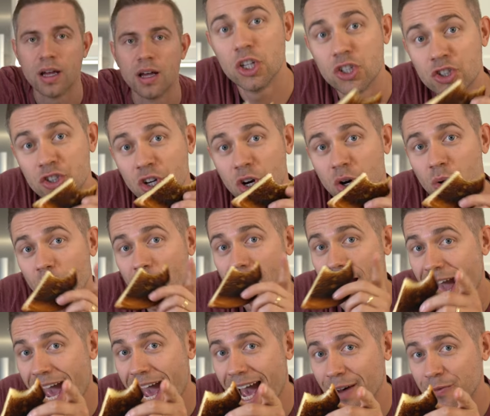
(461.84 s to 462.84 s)

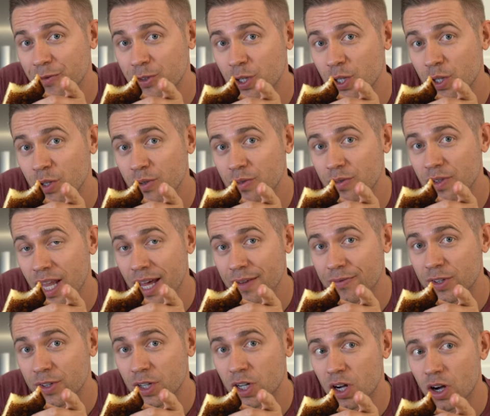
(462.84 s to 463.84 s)
So after you've
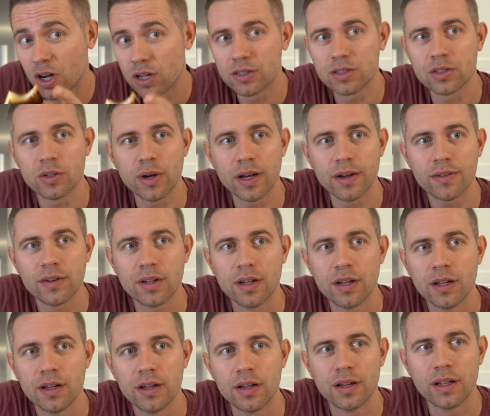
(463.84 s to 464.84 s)
left the call. So after
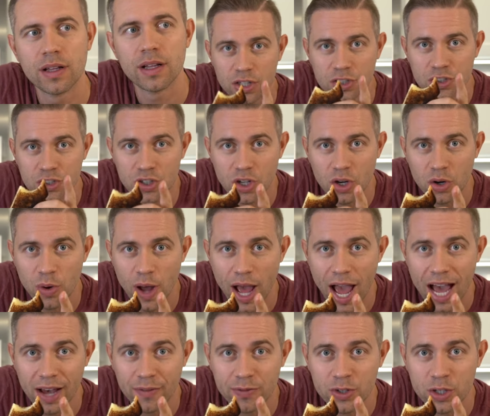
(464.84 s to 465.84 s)

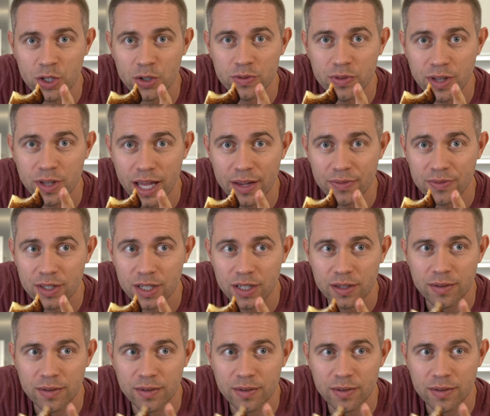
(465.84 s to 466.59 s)
you've hit